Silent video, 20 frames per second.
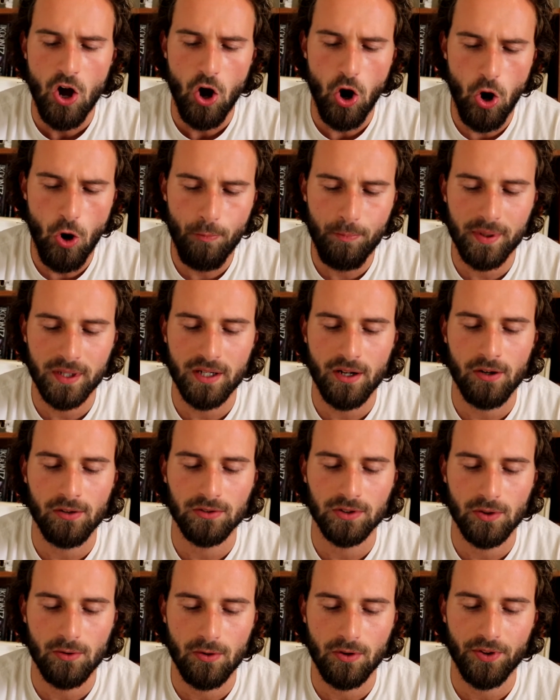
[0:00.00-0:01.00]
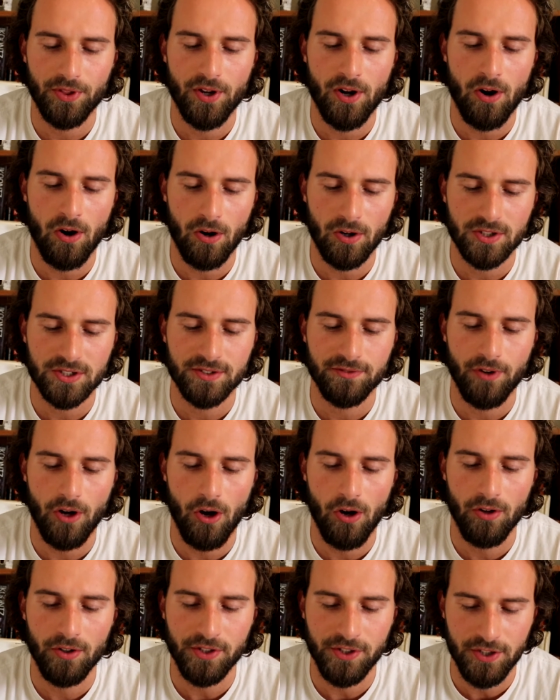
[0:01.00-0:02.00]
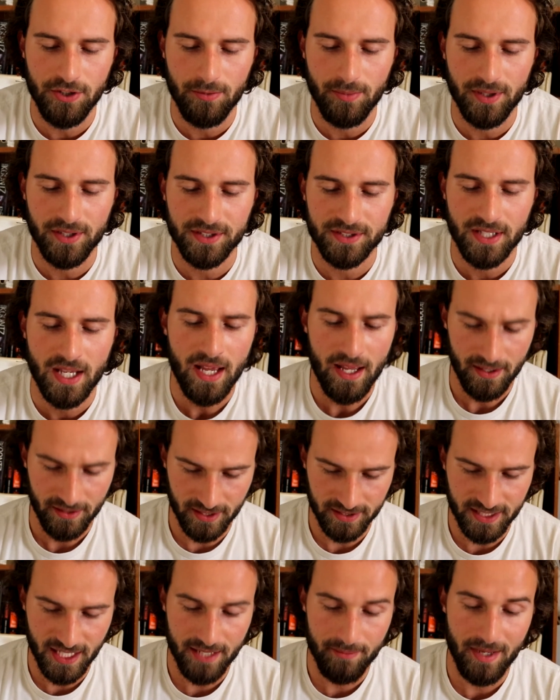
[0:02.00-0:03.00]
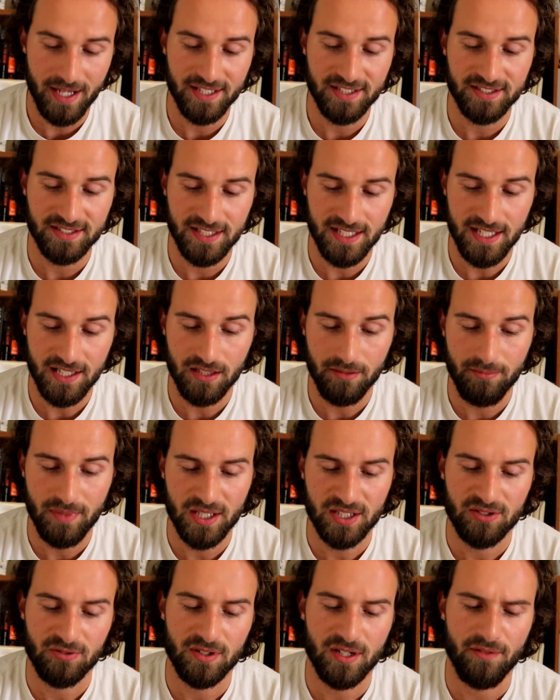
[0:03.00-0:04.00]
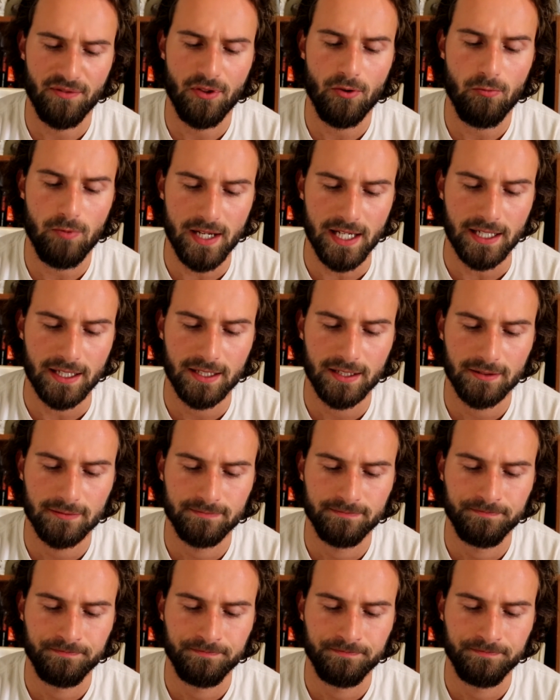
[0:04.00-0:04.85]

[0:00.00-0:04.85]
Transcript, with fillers: Open, O Lord, the hearts of all humans, that they may see the misery of the weak.